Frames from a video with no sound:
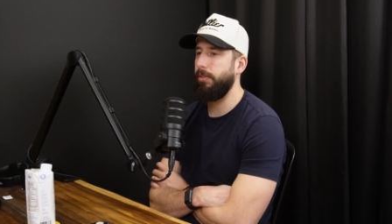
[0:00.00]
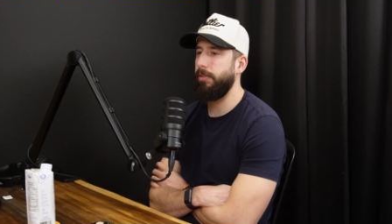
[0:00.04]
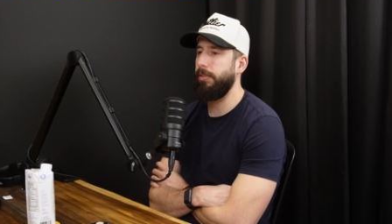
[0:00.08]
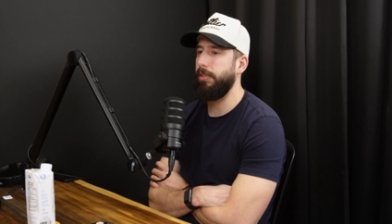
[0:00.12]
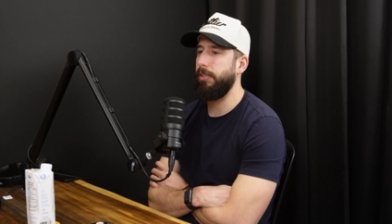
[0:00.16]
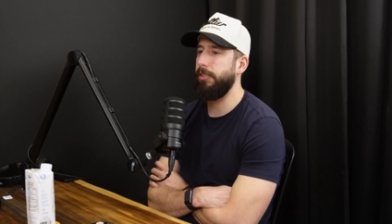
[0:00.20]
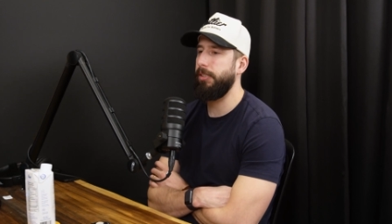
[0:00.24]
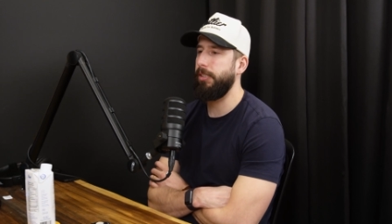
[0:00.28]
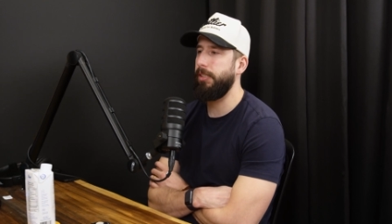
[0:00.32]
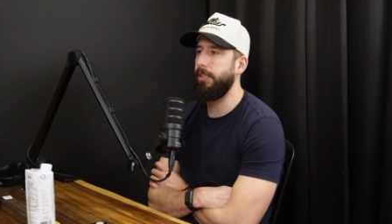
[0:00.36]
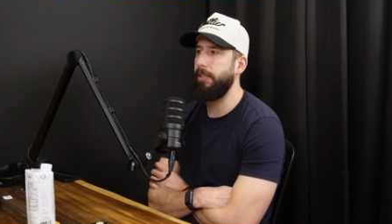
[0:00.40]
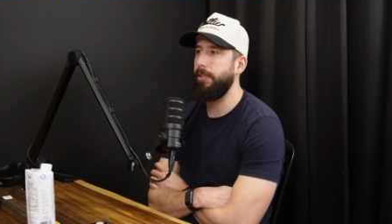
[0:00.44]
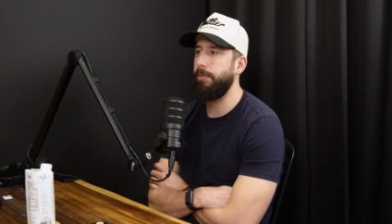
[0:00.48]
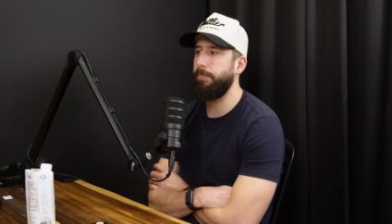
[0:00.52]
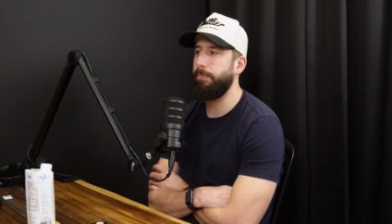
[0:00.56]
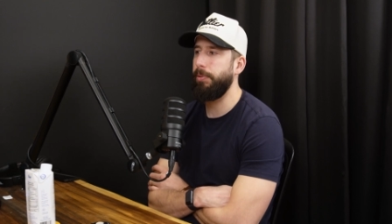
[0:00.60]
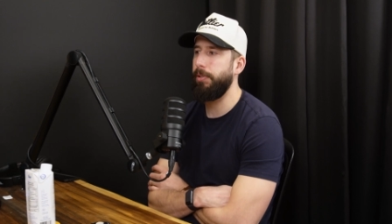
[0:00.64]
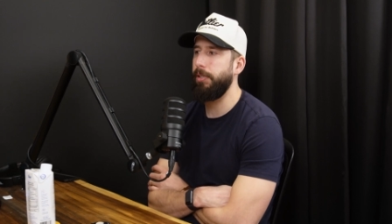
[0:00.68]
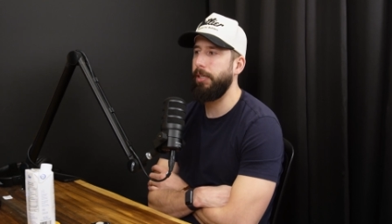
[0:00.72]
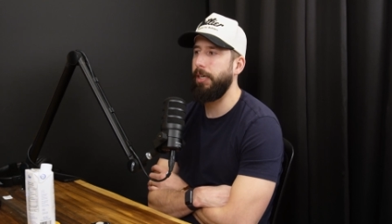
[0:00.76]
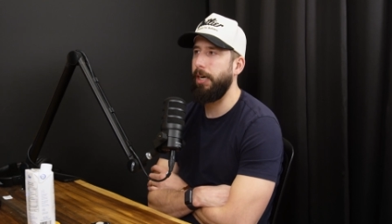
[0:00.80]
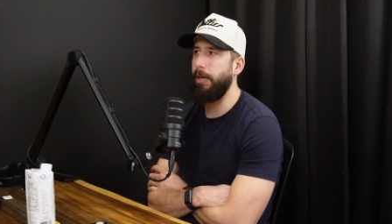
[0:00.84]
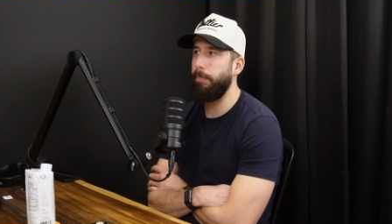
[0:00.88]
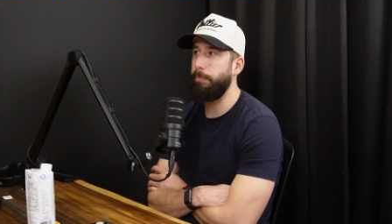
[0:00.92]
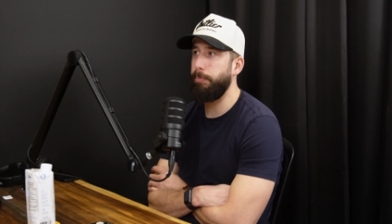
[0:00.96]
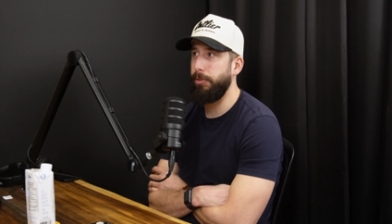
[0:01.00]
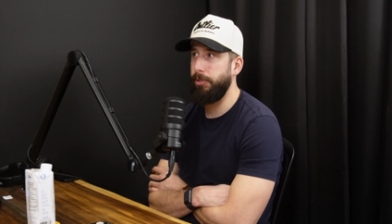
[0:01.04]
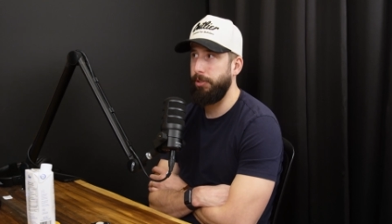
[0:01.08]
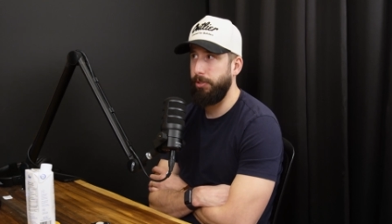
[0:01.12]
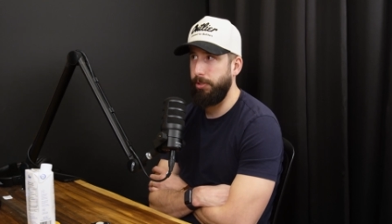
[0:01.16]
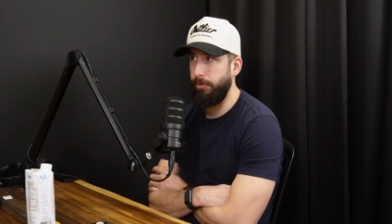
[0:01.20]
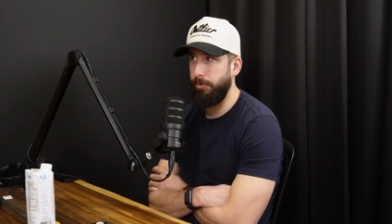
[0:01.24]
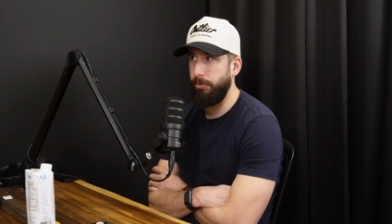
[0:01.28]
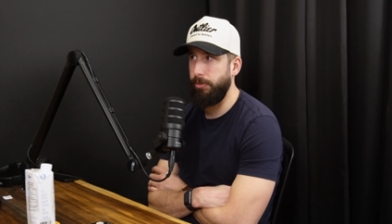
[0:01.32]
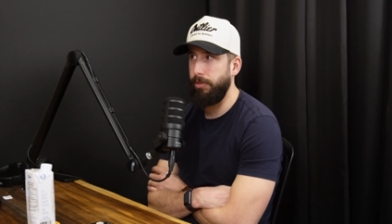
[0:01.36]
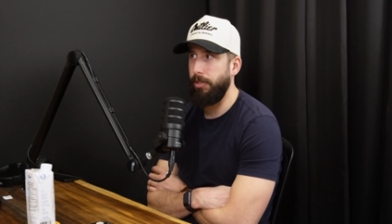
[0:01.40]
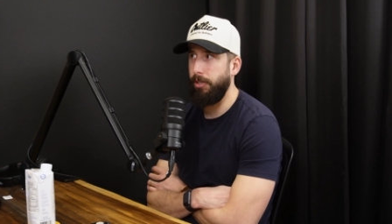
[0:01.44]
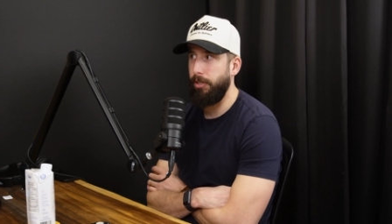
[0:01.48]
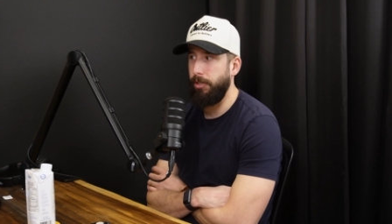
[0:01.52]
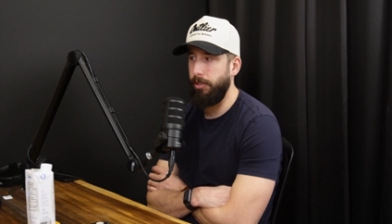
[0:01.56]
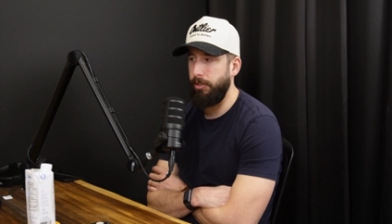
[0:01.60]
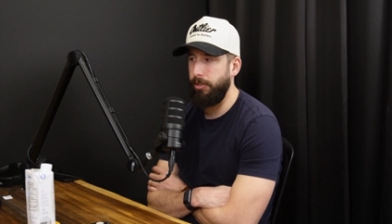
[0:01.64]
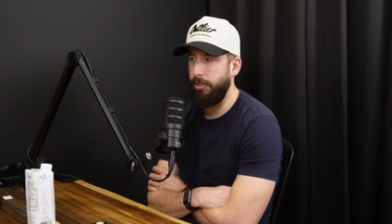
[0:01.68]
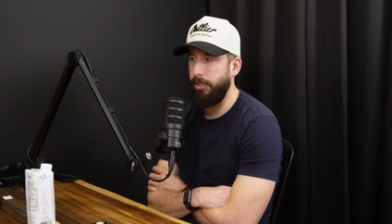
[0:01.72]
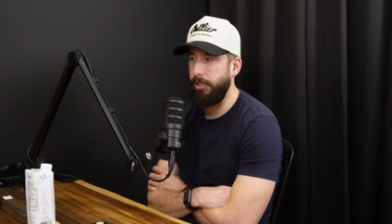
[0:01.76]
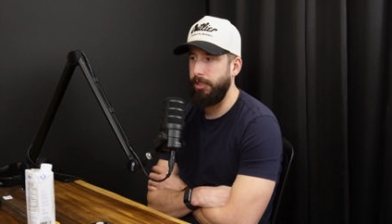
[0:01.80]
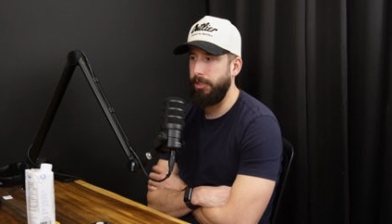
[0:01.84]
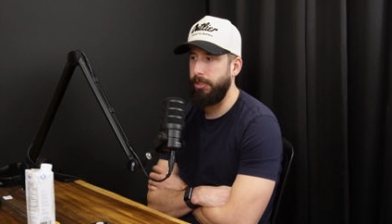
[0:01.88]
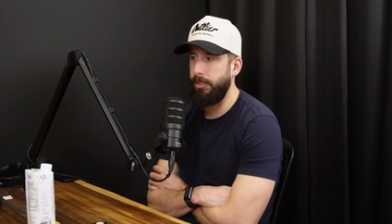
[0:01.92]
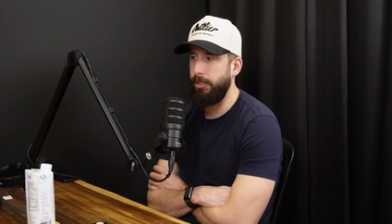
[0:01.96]
a deeper episode on
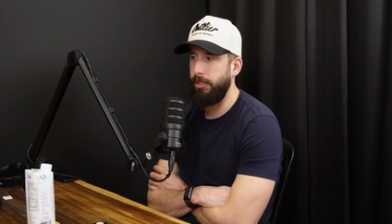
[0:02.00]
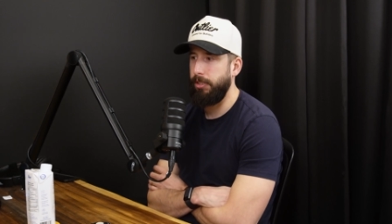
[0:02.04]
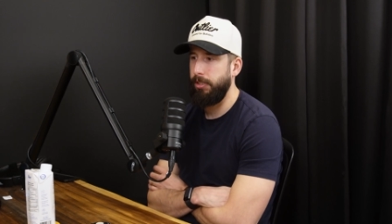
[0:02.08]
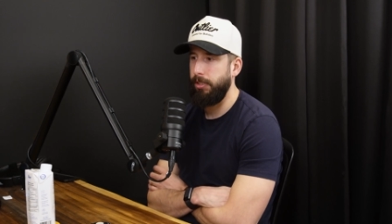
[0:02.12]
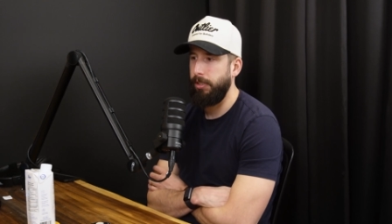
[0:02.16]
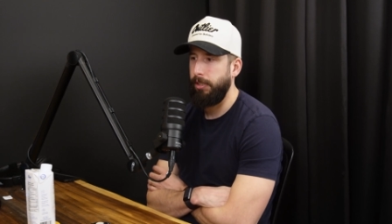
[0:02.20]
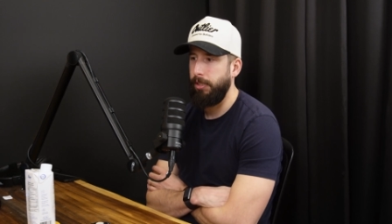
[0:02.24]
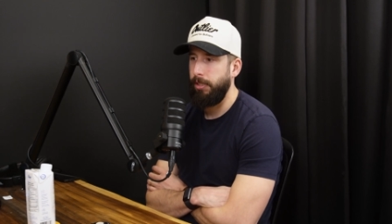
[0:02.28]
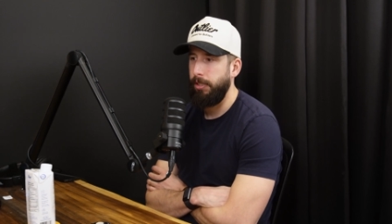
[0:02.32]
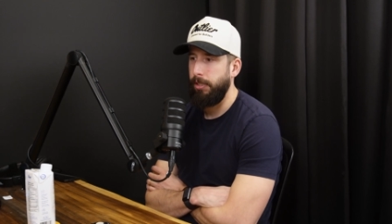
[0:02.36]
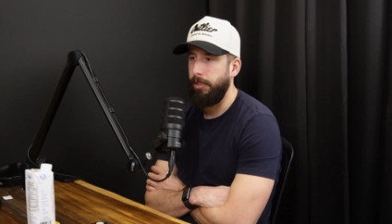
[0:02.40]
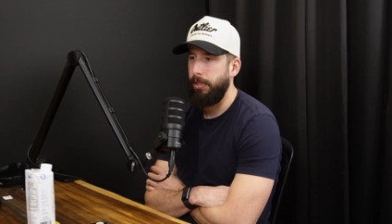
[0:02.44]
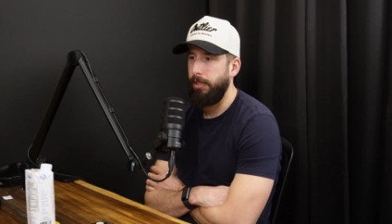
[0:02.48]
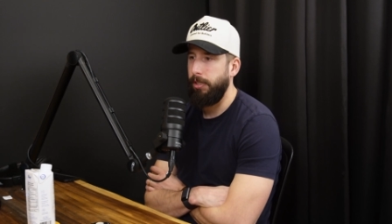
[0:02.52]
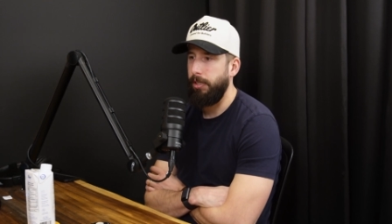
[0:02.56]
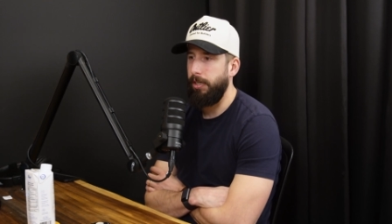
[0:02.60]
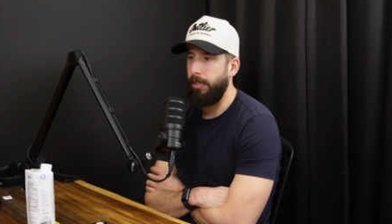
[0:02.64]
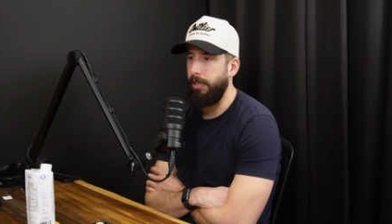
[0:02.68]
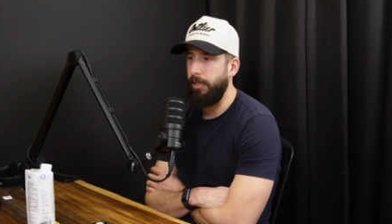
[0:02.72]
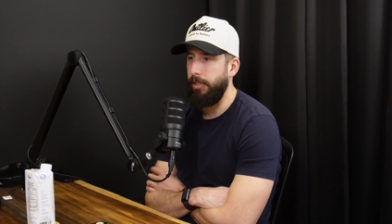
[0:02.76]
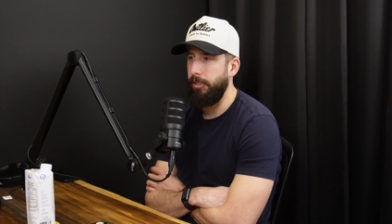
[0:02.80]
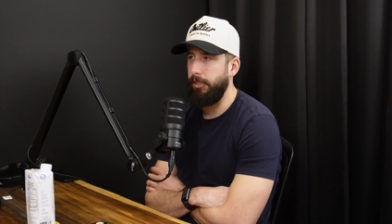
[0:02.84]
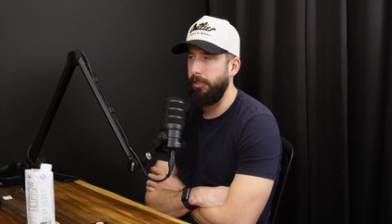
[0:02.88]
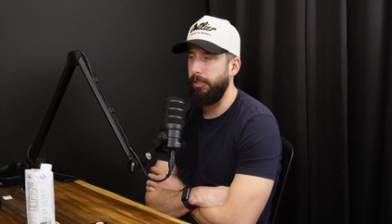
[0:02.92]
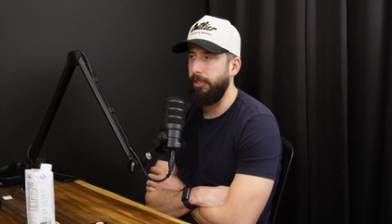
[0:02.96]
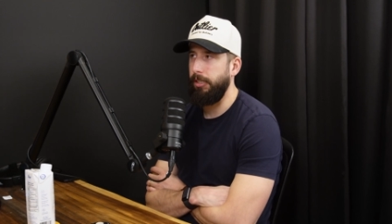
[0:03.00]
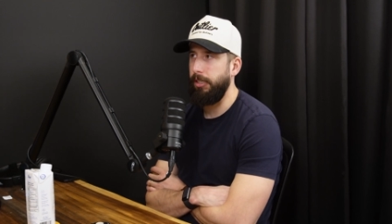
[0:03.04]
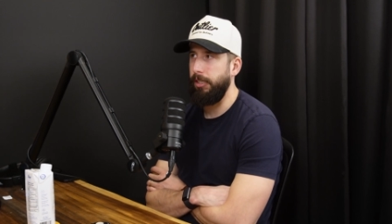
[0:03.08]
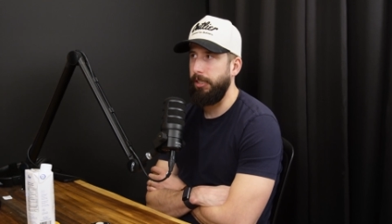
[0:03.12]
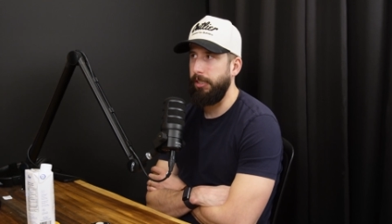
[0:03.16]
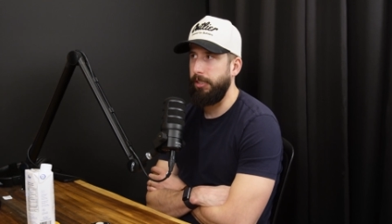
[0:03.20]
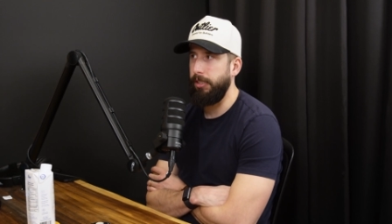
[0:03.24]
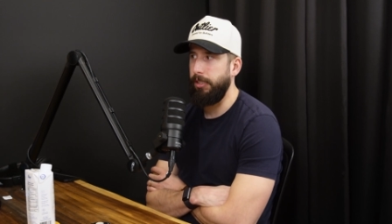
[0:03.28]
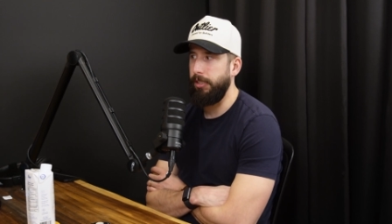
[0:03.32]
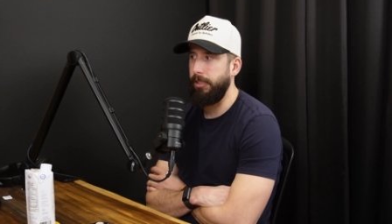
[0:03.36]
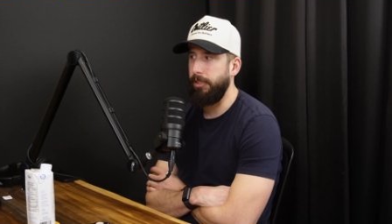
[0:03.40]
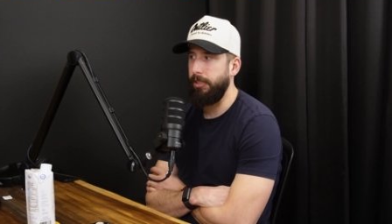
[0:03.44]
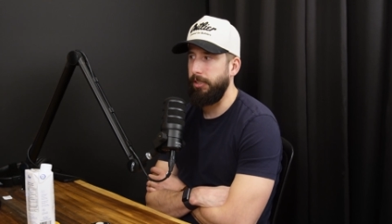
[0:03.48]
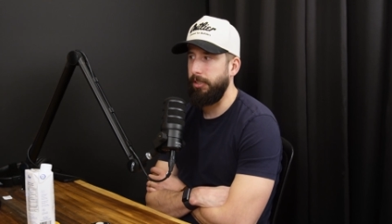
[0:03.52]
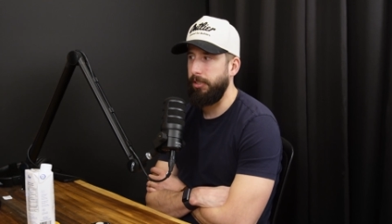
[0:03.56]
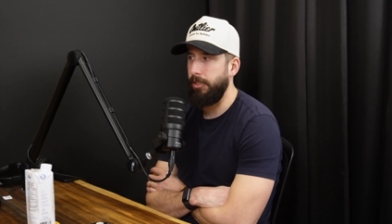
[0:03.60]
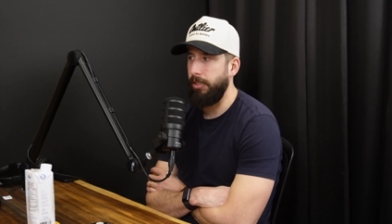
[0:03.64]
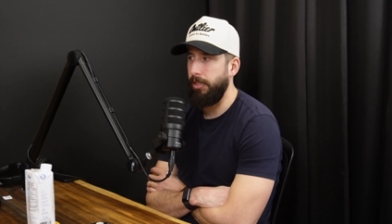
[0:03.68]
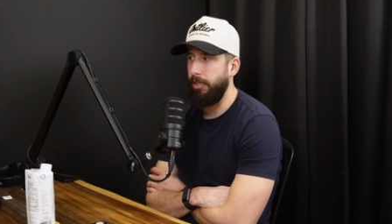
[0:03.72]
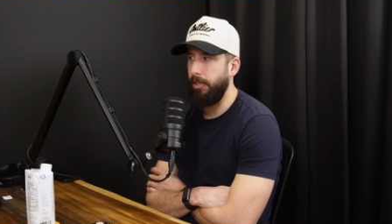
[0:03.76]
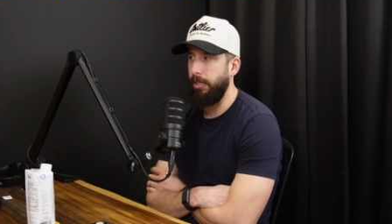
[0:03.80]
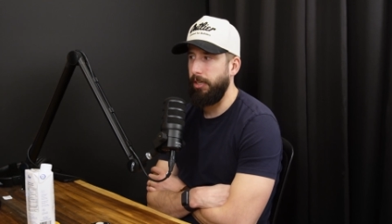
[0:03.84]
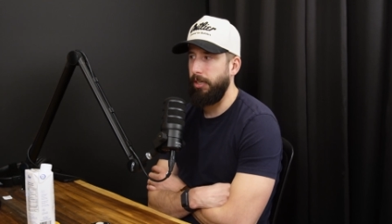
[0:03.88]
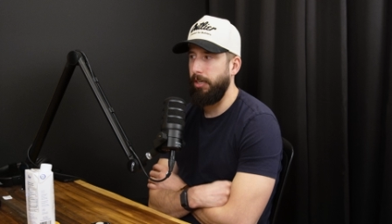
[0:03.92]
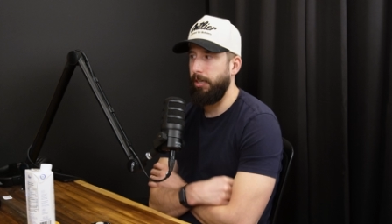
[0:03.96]
it leading
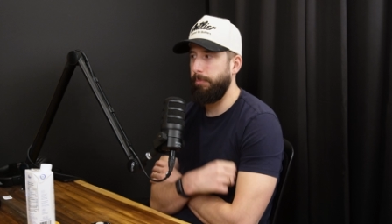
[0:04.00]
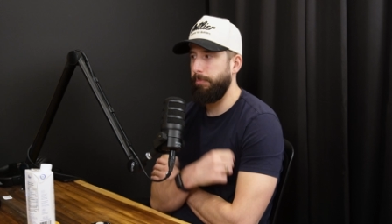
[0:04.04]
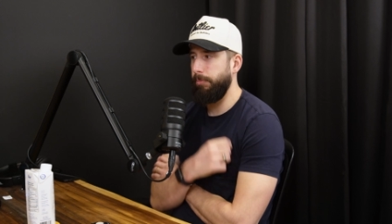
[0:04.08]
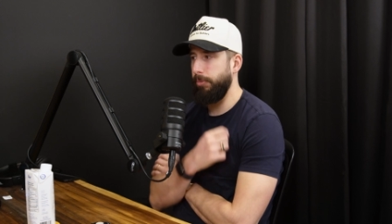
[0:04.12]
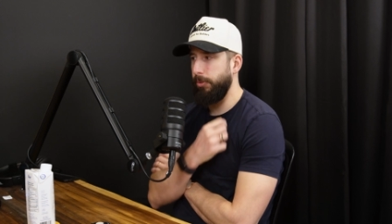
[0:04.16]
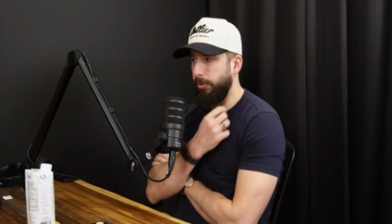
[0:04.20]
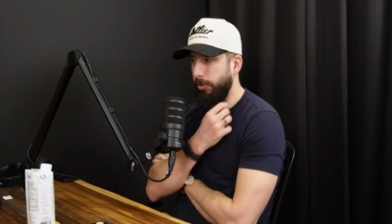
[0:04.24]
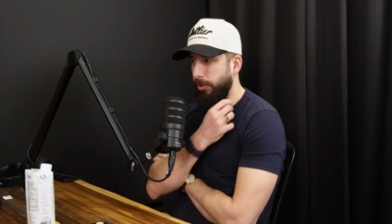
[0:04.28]
up